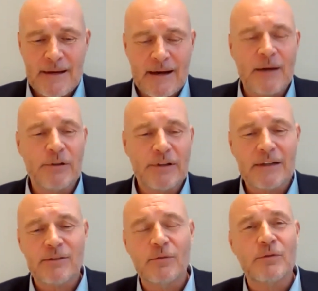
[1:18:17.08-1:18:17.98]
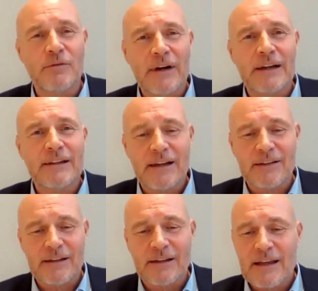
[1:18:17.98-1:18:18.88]
I would like to
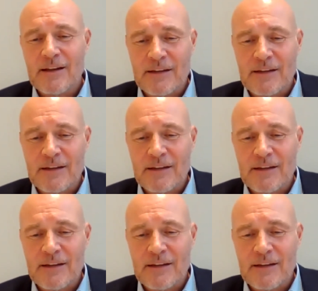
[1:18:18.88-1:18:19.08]
finalize that.